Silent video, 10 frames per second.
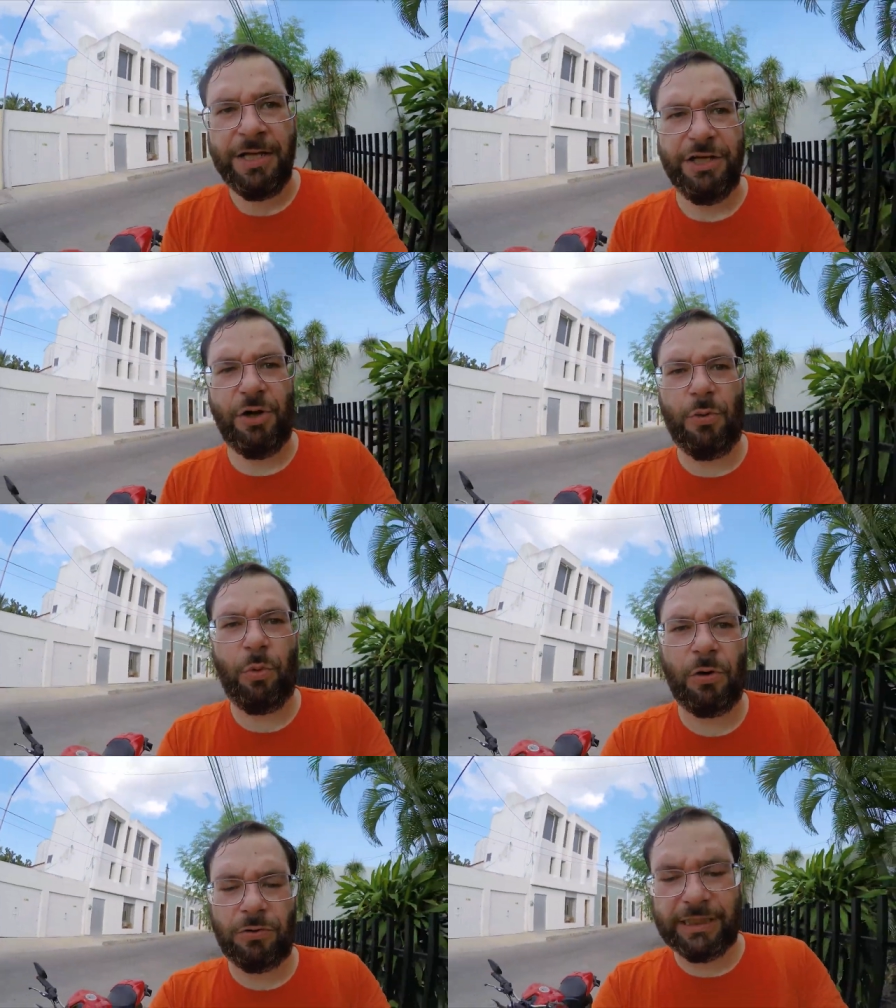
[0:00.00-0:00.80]
you know,
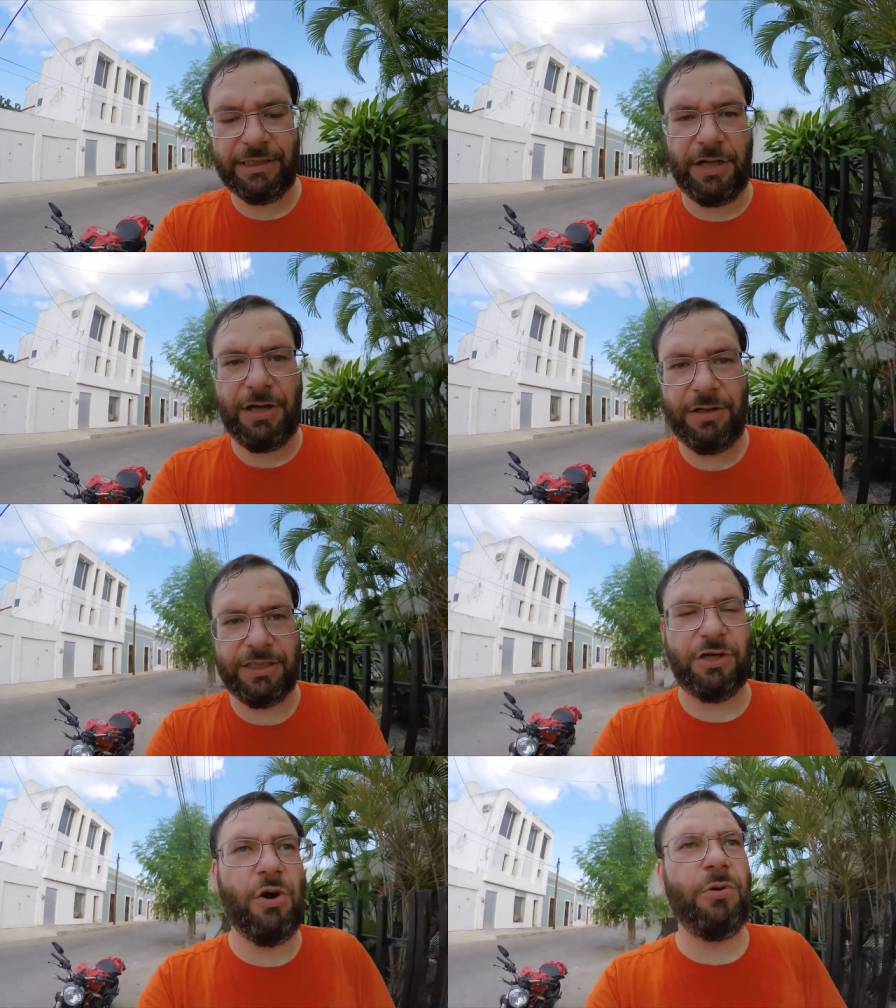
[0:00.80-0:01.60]
world and the
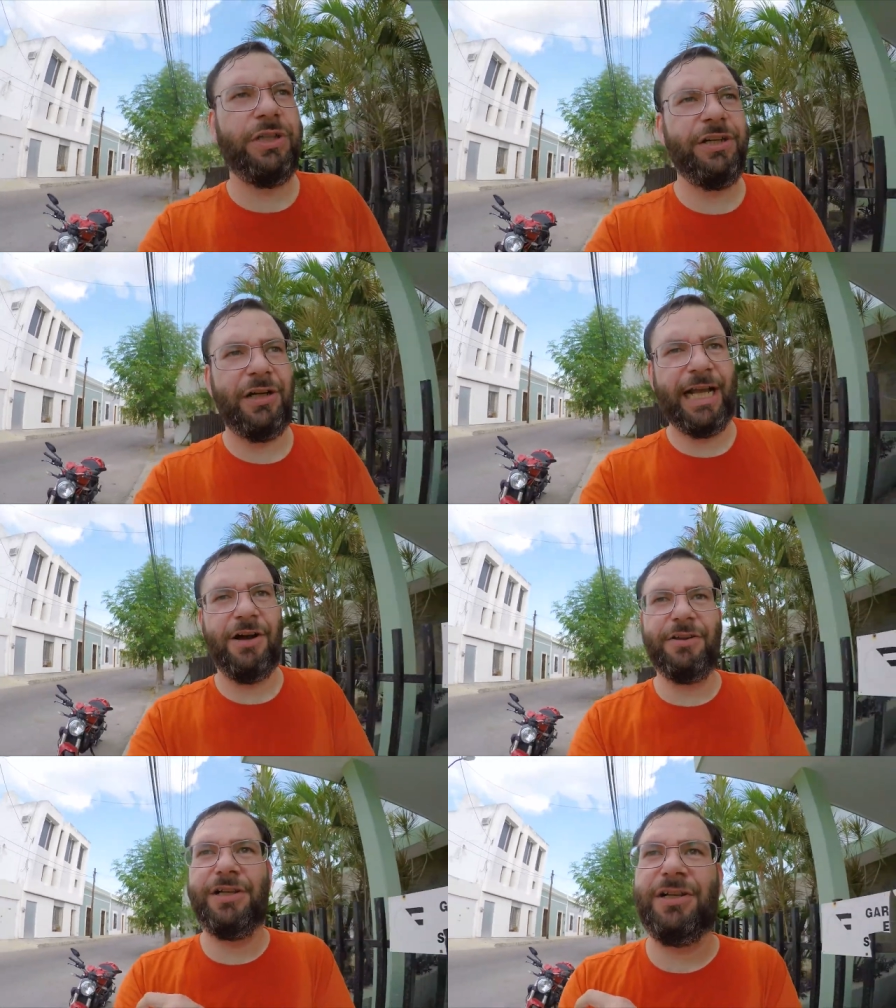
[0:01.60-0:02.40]
the cold, you know, like
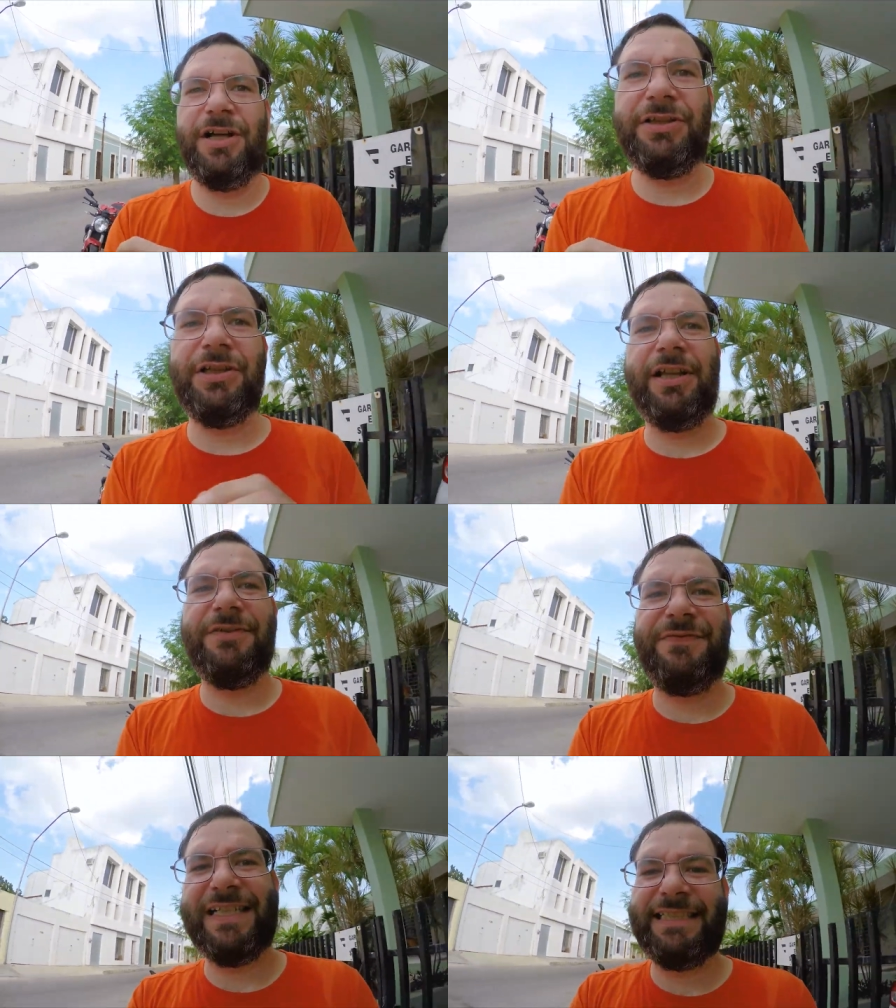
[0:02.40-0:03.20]
all the all the
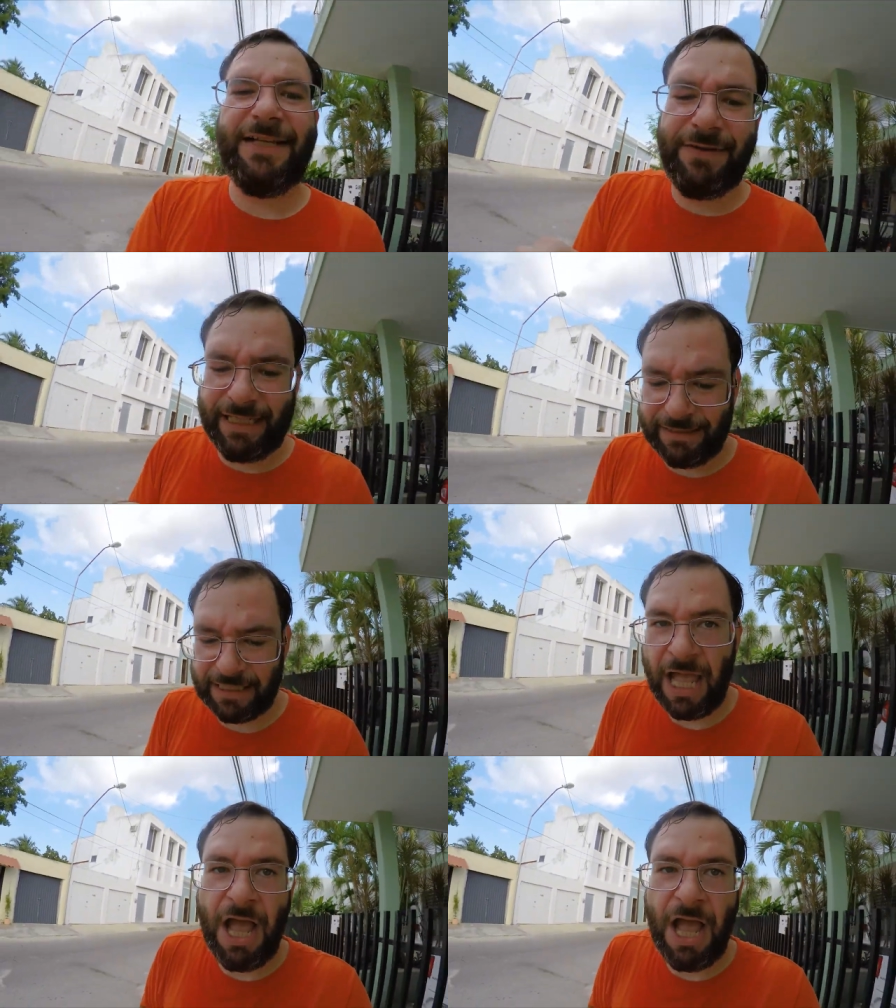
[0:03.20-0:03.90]
other festivities,